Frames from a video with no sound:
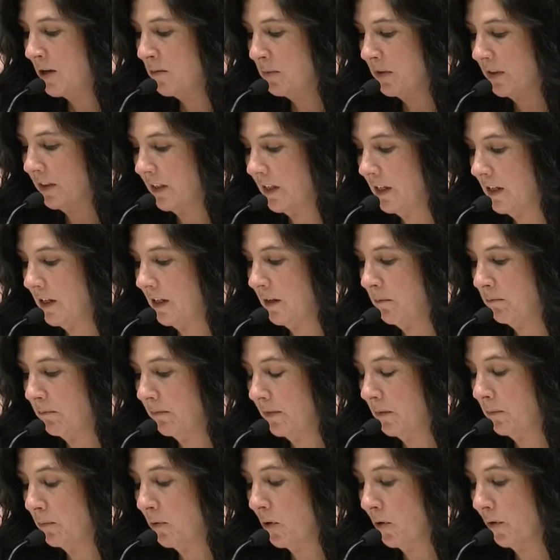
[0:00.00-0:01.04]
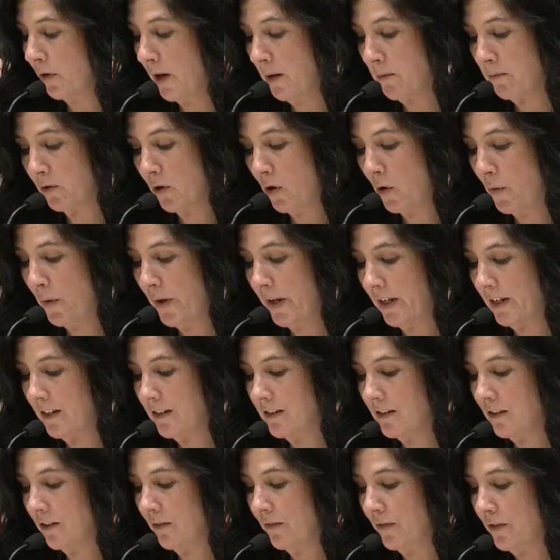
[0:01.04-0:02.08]
but keep the program going
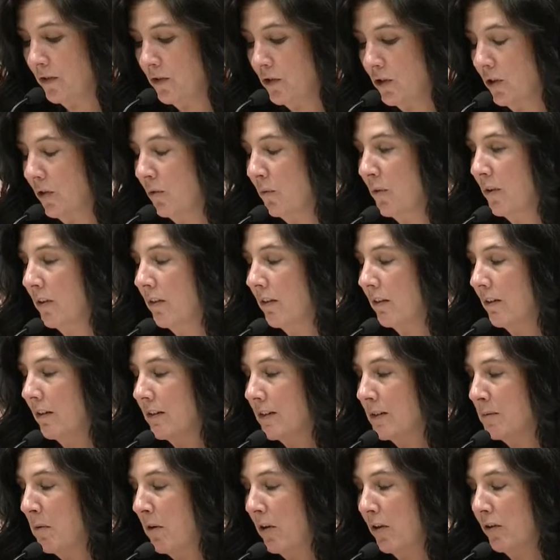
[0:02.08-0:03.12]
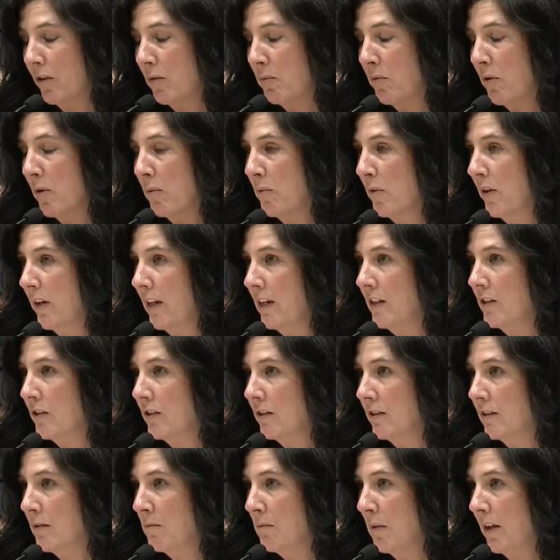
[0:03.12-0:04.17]
into the future with a smaller
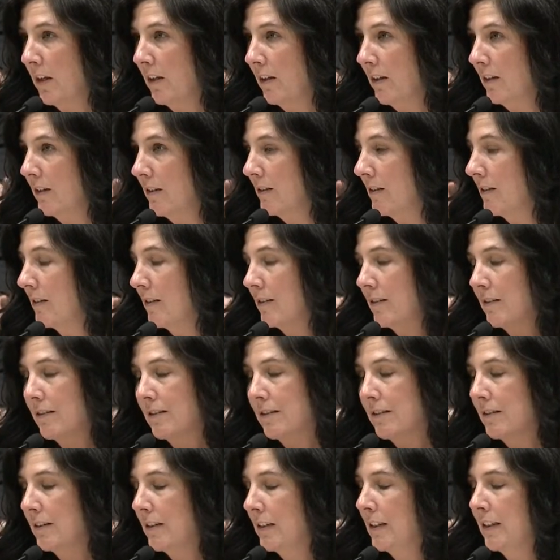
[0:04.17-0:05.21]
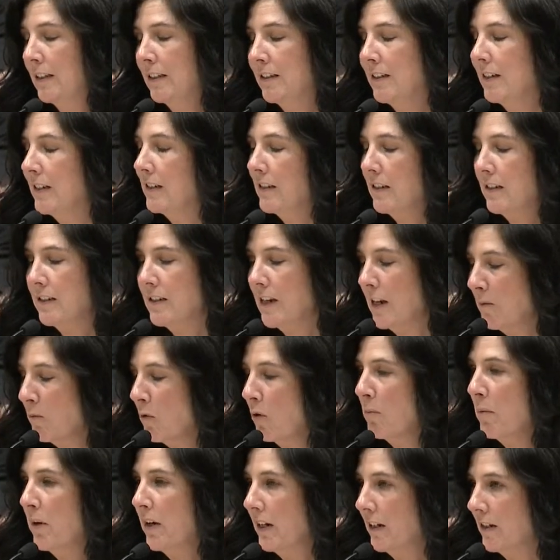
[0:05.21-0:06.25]
appropriation to make it. It's going to take
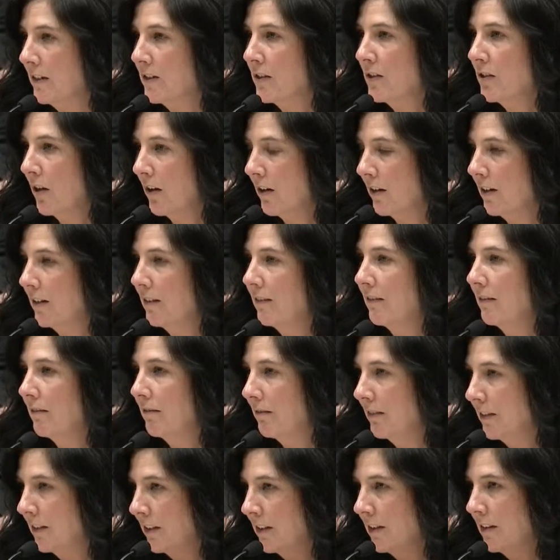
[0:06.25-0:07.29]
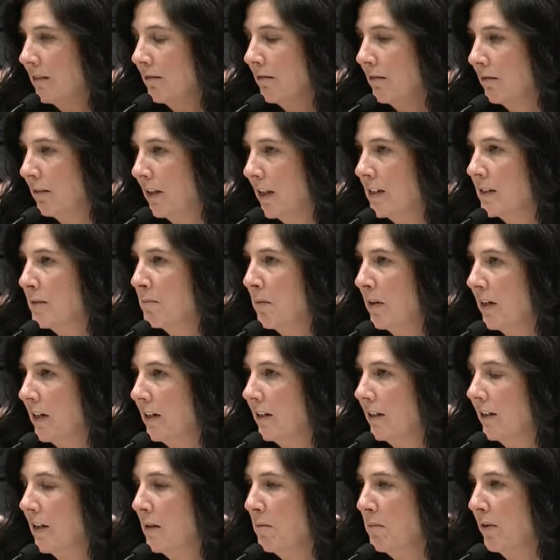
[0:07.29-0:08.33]
more money to start it, less
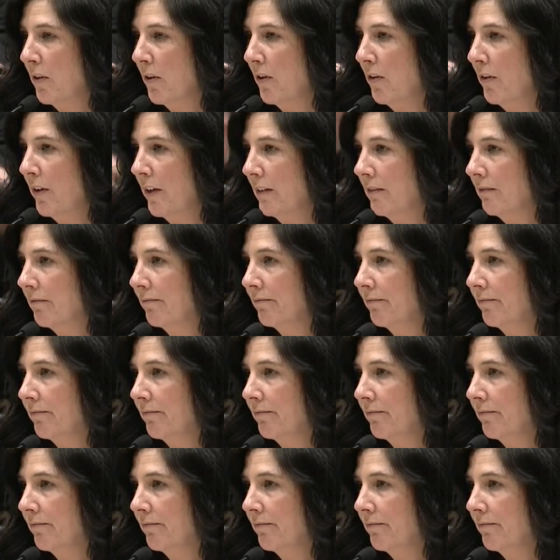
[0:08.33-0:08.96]
money to keep it going.